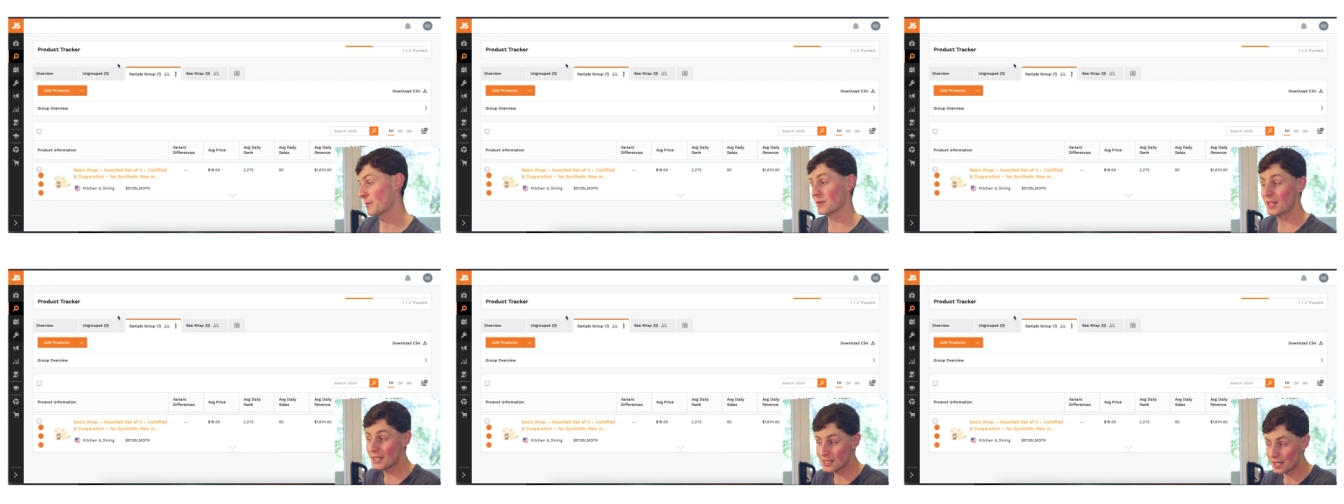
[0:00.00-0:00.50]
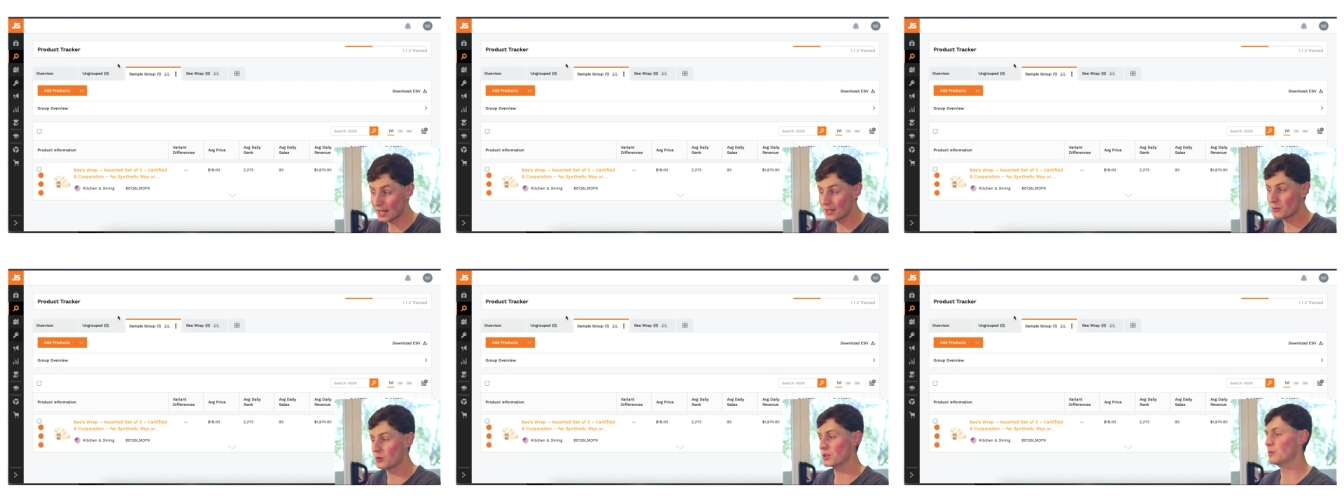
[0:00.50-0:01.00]
But that is
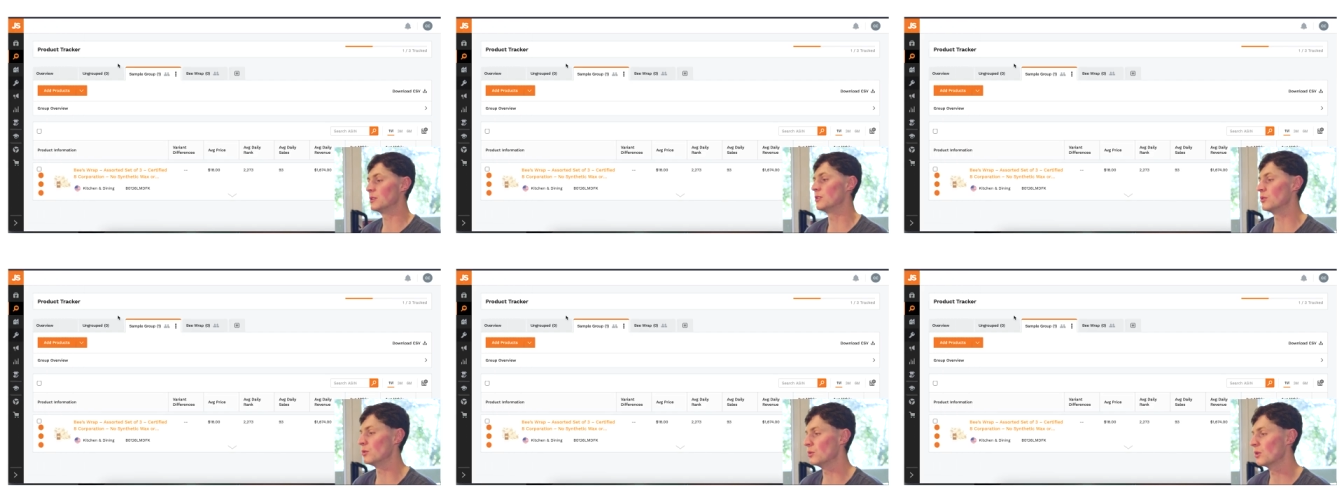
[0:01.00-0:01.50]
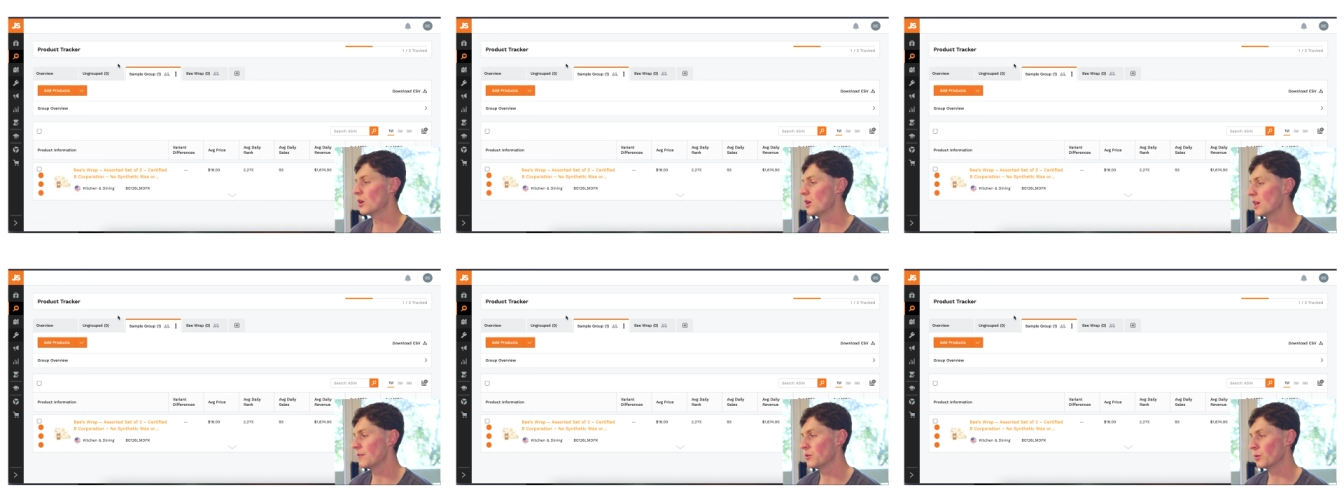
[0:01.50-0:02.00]
kind of what you would do
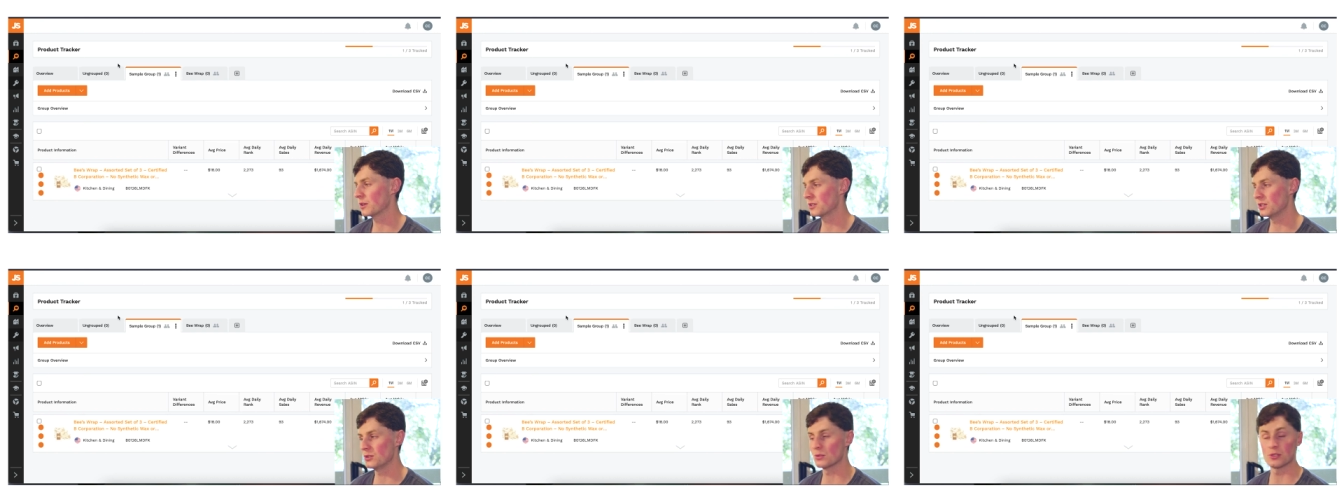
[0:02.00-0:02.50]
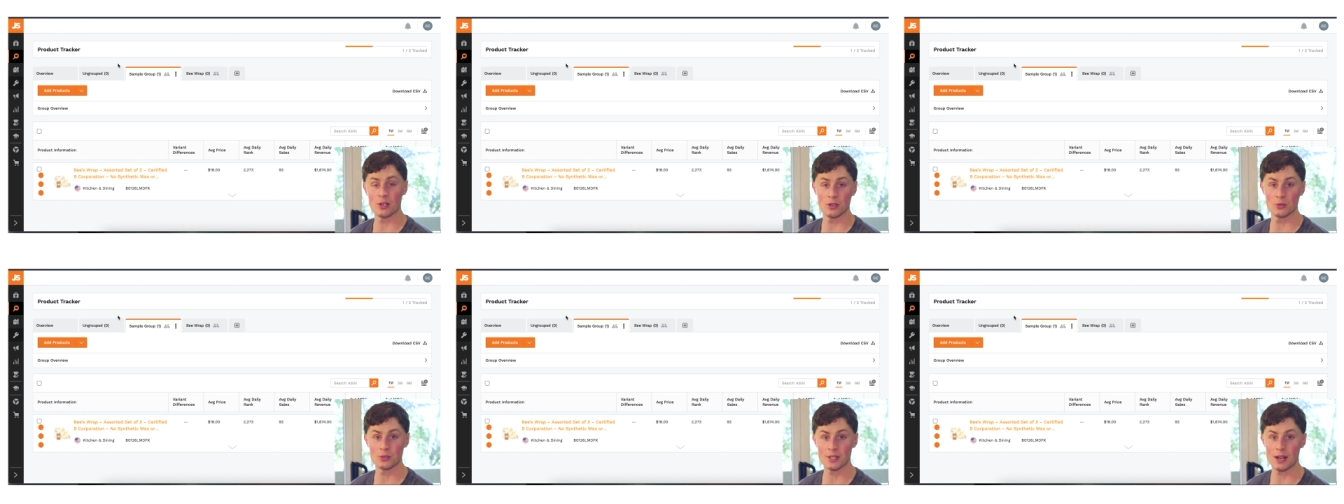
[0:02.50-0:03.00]
if you wanted to use
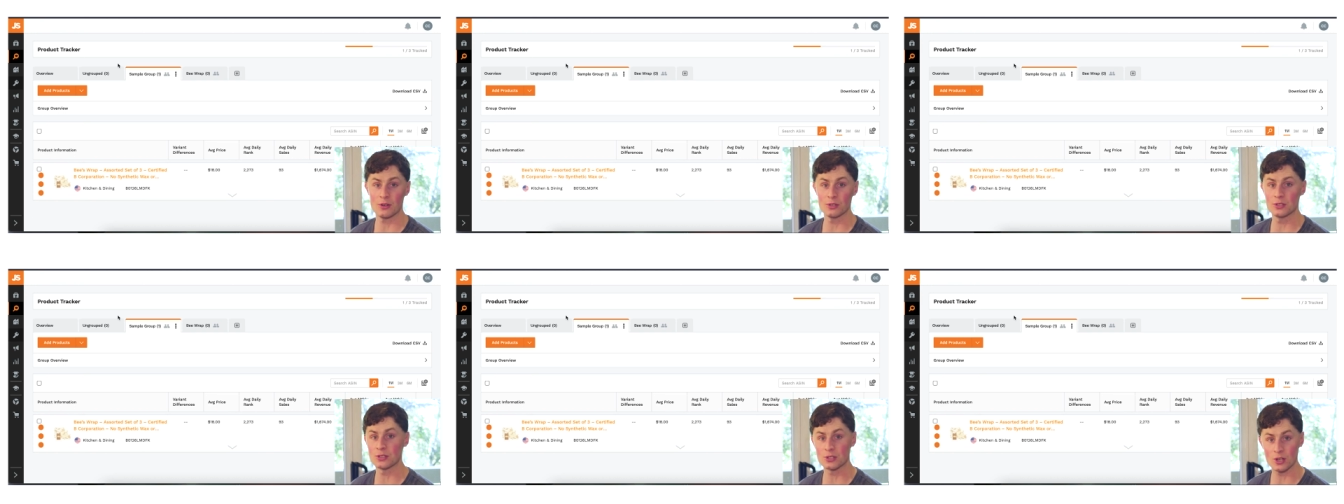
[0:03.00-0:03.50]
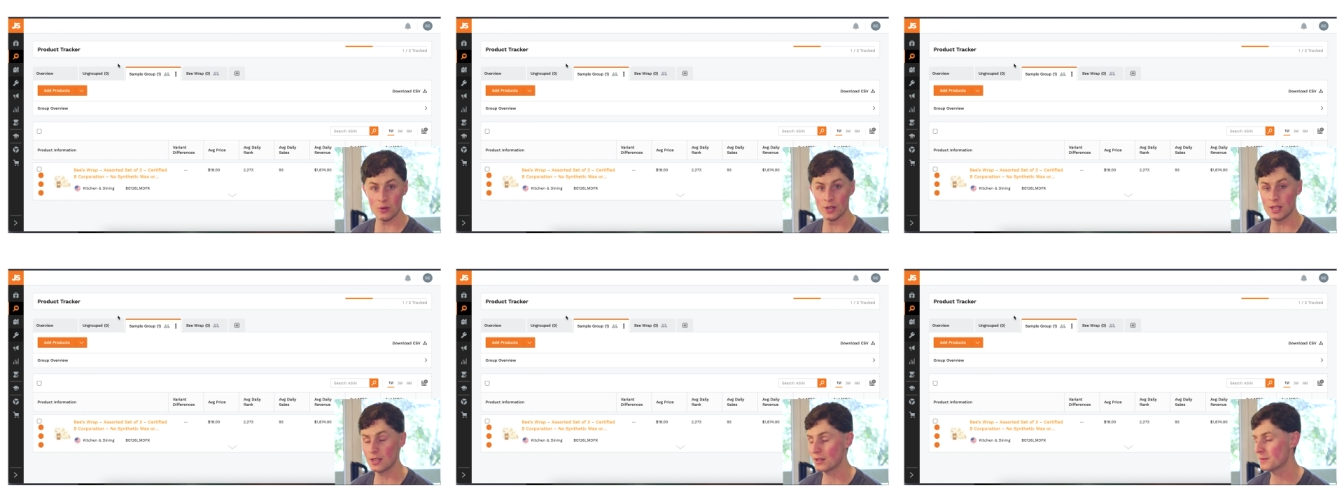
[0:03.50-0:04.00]
Jungle Scout. You just go
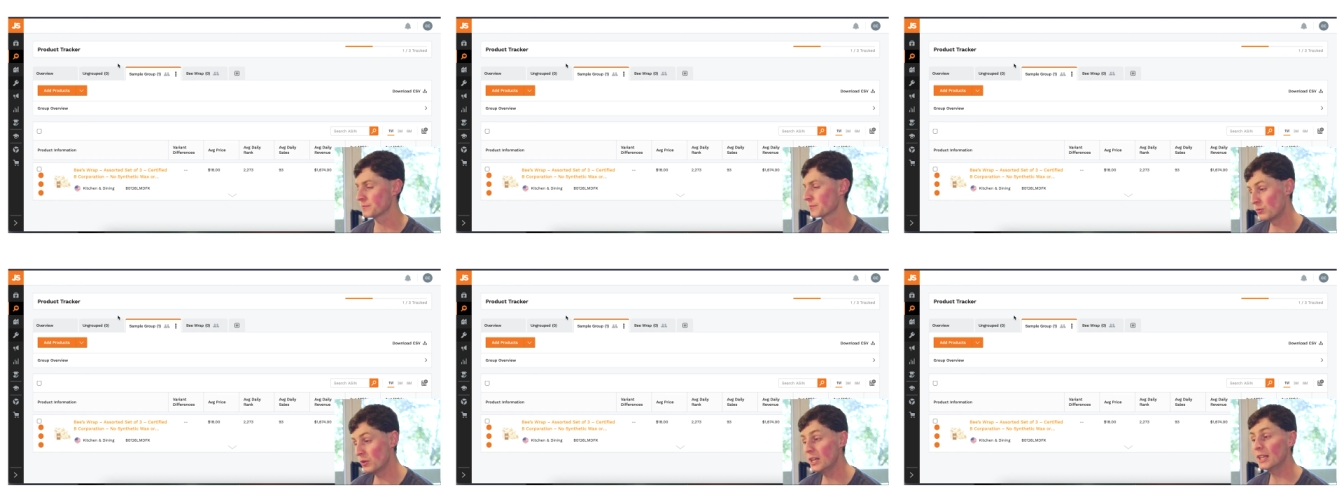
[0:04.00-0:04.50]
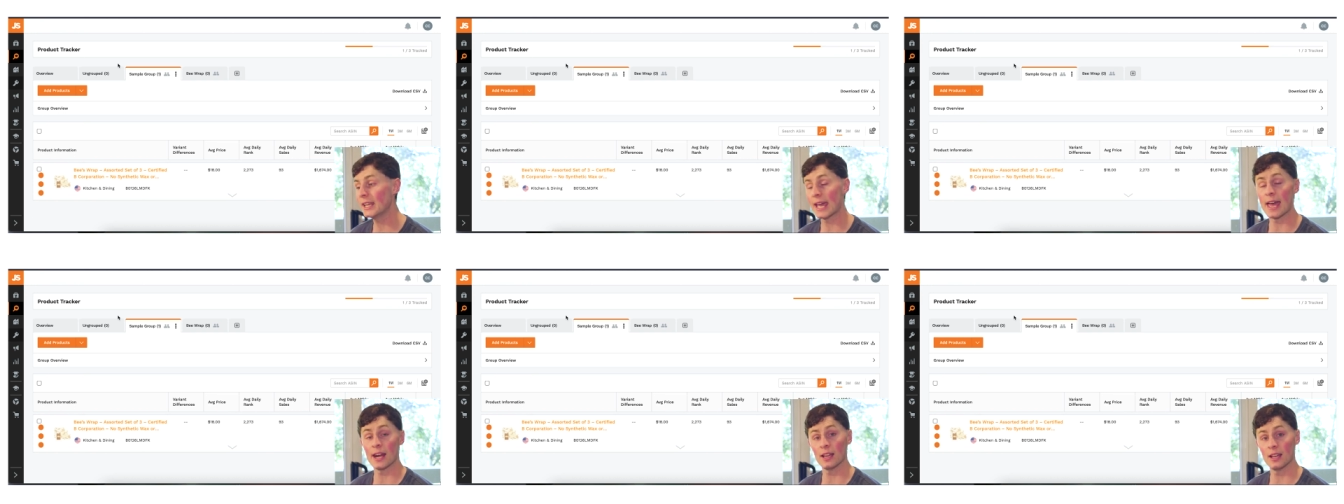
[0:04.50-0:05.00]
in here,
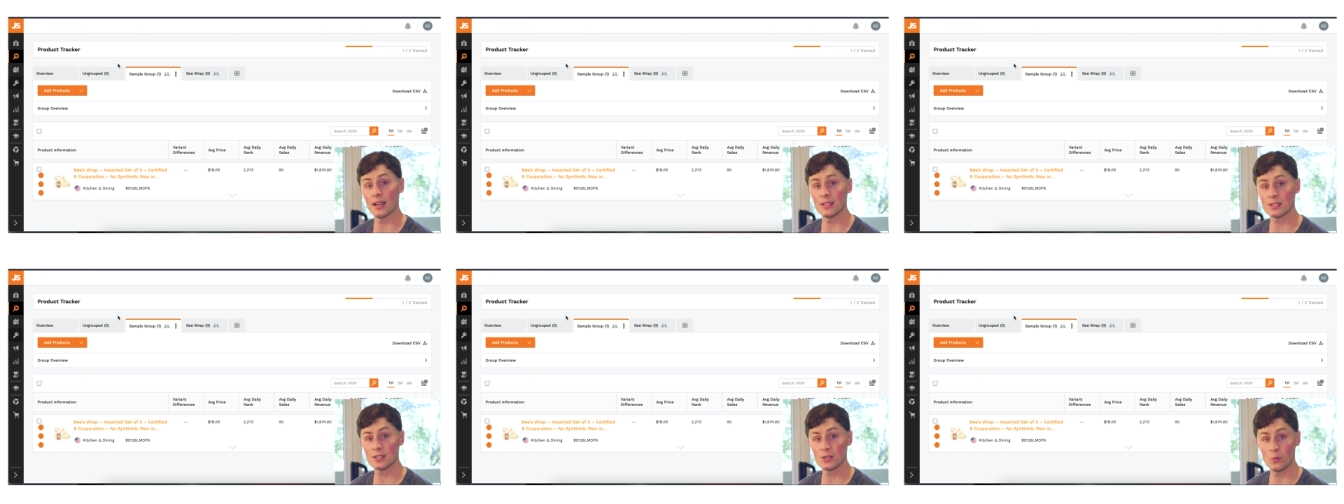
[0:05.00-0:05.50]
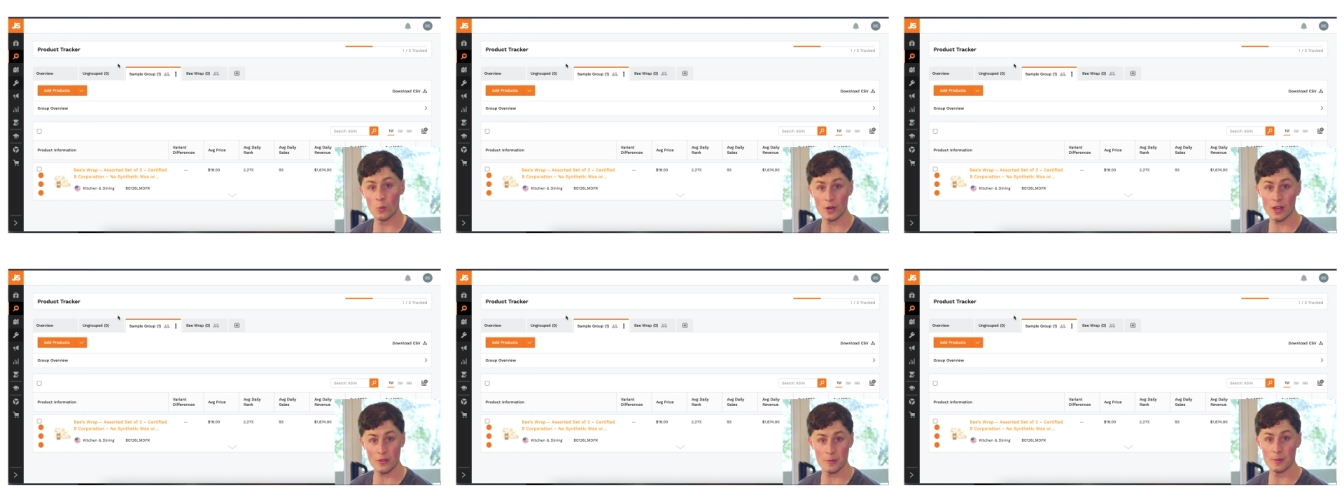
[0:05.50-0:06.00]
really analyze
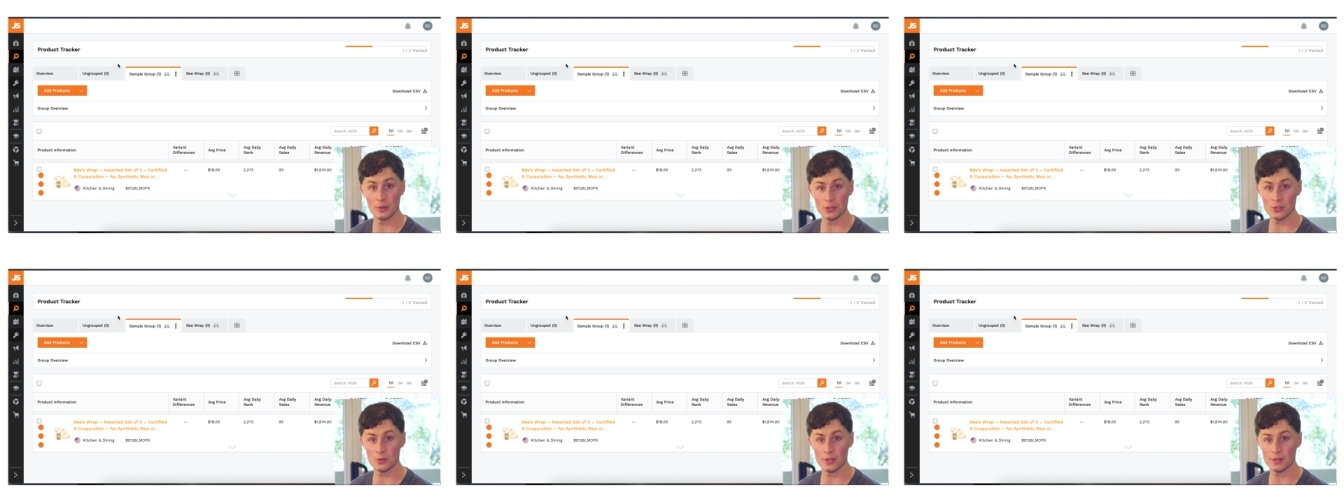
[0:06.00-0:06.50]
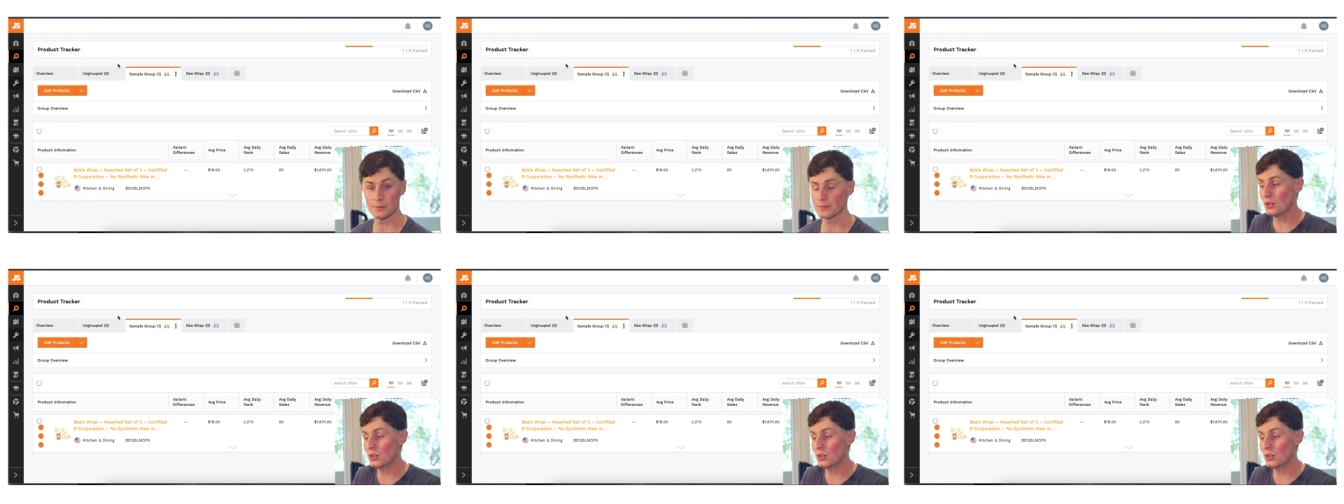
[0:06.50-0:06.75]
what other people are doing.